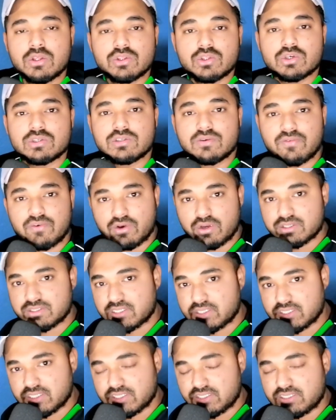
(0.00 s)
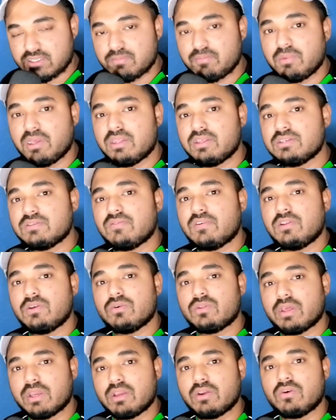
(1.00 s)
Those of you guys suggesting me this
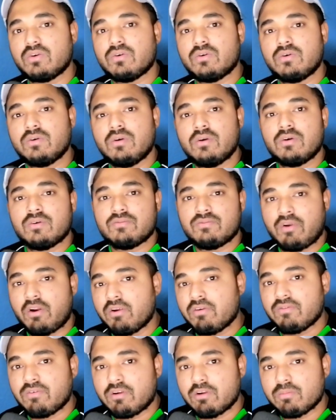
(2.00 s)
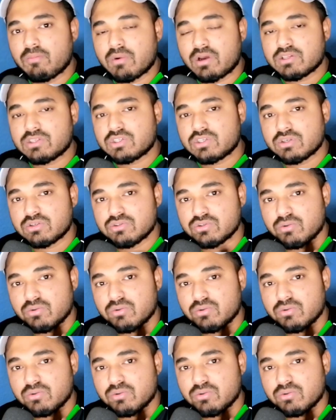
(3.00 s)
video, thank you very, very much.